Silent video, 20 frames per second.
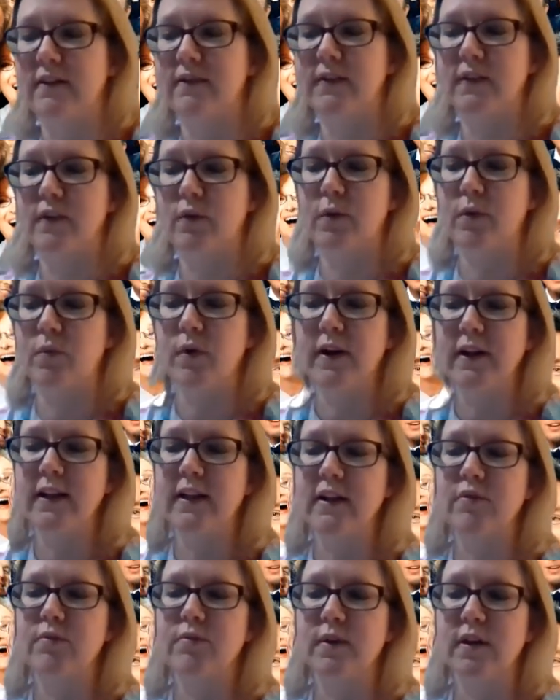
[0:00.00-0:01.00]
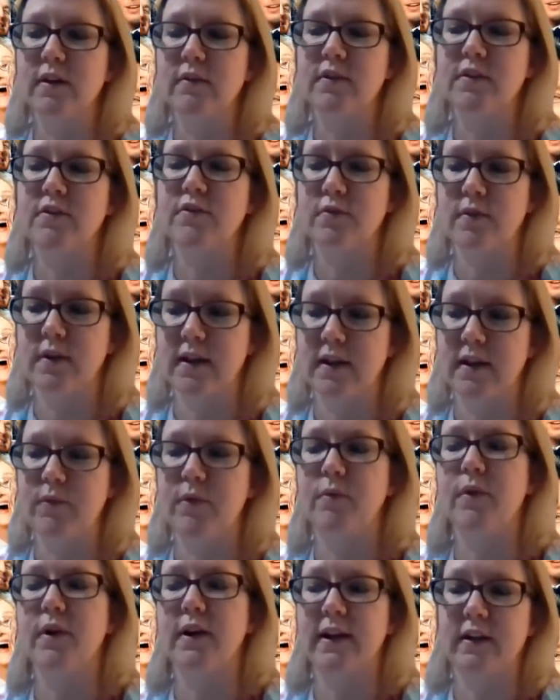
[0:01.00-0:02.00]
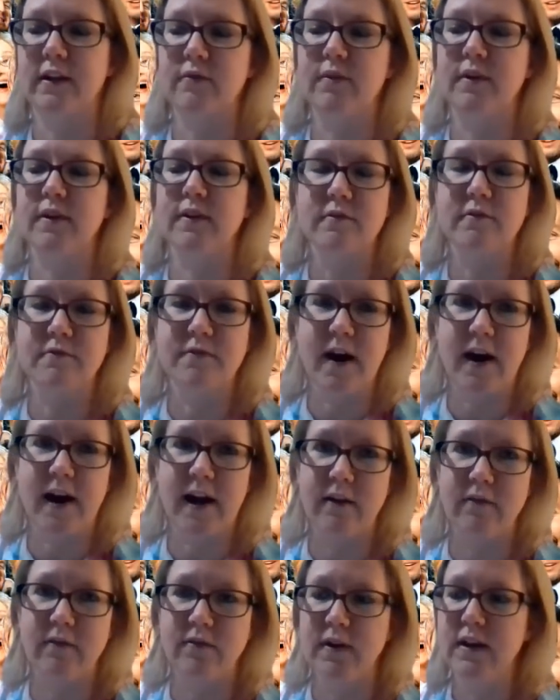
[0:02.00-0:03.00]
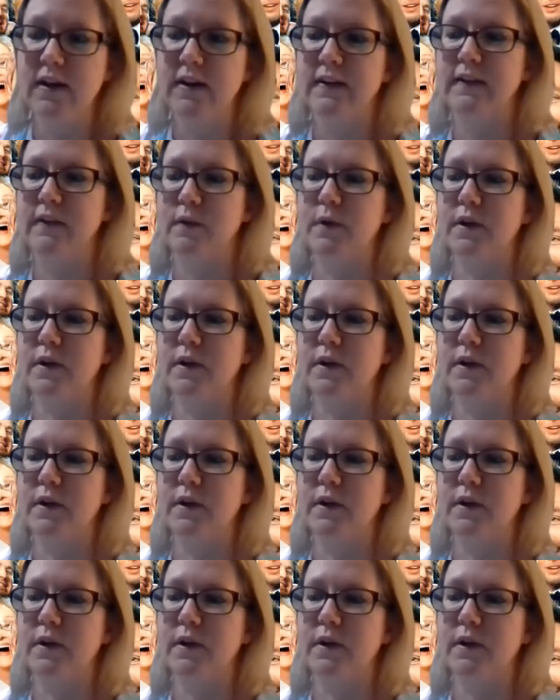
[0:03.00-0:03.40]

So we want to get rid of the 3. We want to get rid of the 5 so we